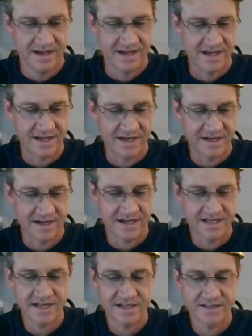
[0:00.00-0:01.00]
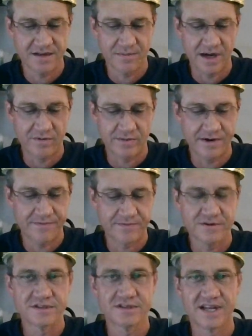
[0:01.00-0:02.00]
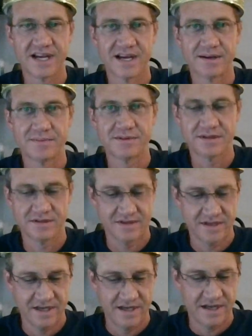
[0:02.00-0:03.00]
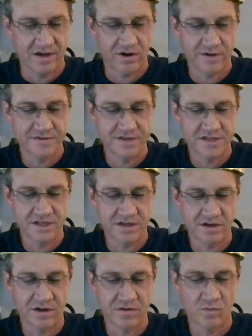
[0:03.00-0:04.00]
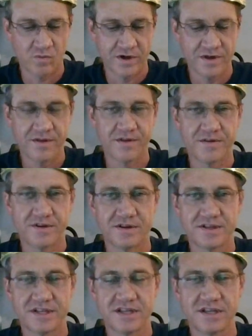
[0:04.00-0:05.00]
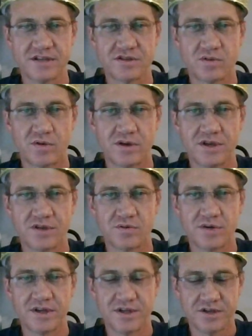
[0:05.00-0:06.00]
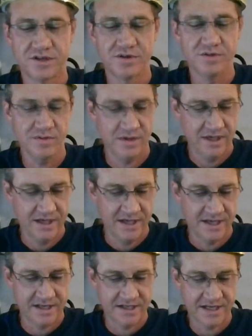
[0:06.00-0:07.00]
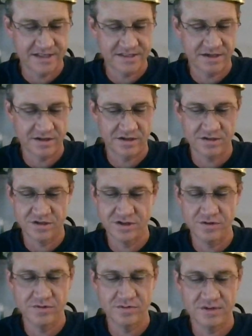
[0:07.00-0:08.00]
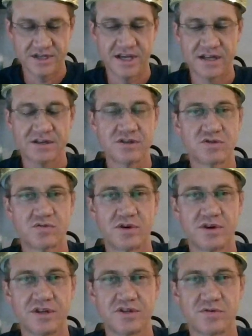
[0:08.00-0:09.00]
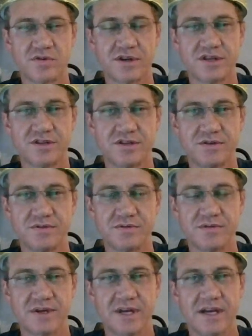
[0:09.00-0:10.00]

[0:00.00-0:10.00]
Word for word: and uh, tested by Reference Labs, harvested on 113 2022 and tested on 210 2022.